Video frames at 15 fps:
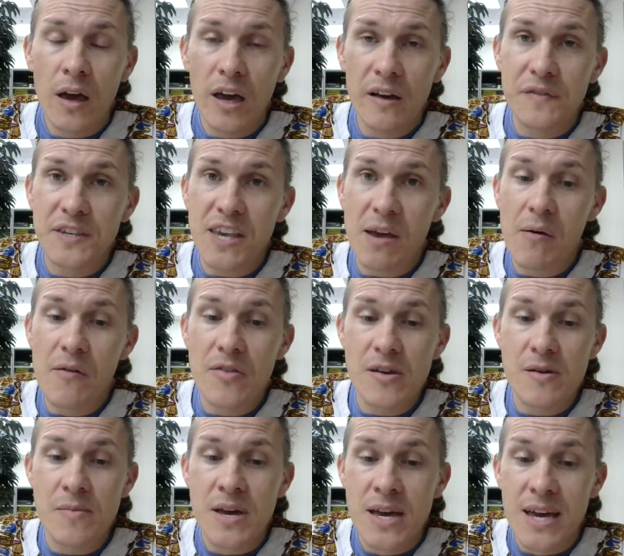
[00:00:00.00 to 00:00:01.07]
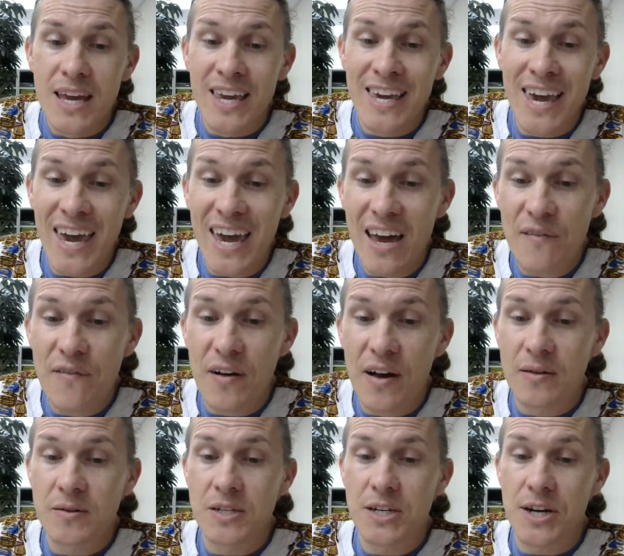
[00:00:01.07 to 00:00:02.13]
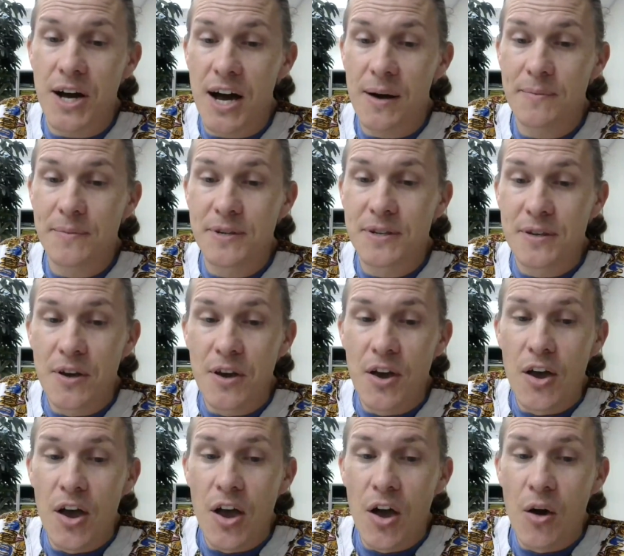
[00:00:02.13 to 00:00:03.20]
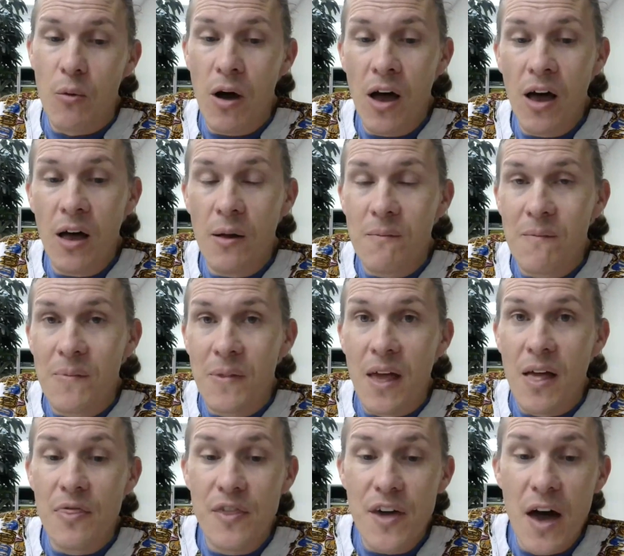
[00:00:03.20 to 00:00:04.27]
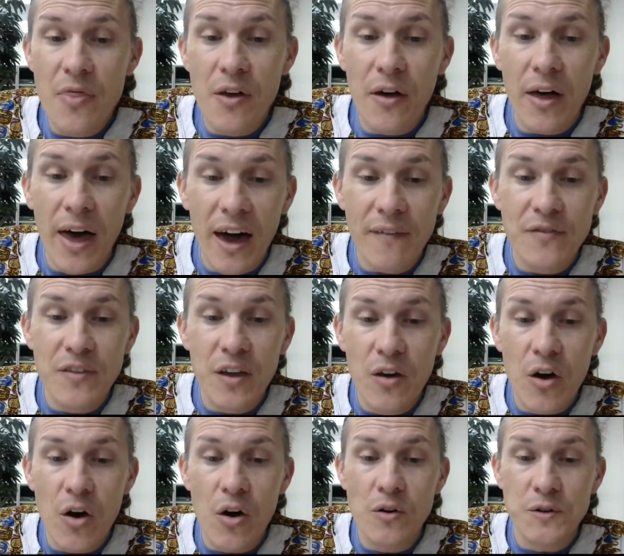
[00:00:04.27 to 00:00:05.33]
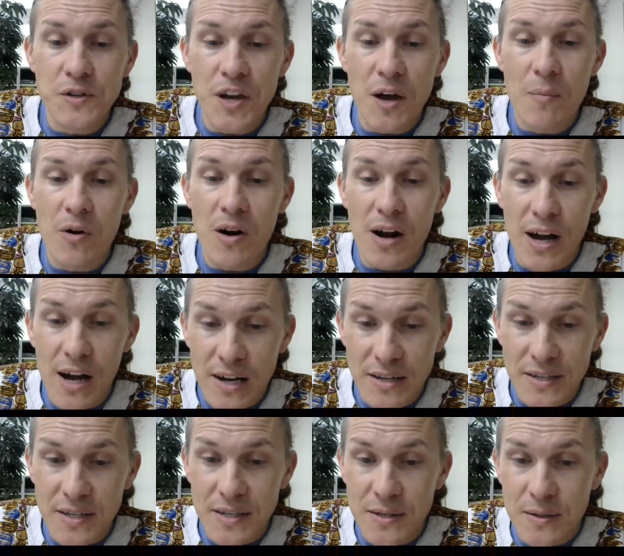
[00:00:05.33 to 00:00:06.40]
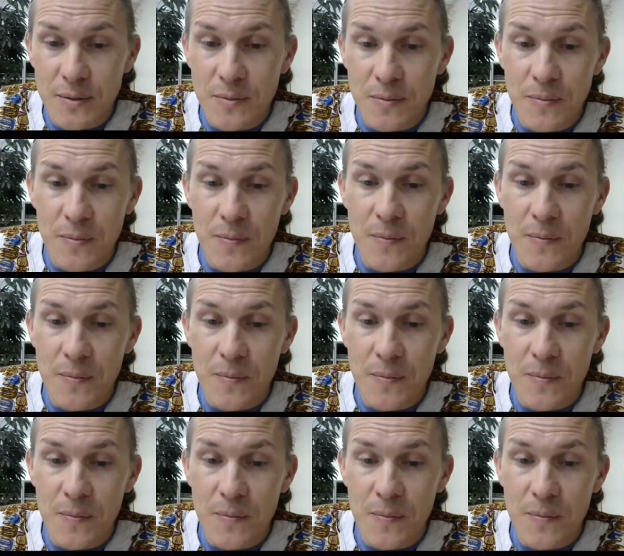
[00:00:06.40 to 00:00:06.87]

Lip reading: If some of them can't find jobs, well, then they'll have to go somewhere else.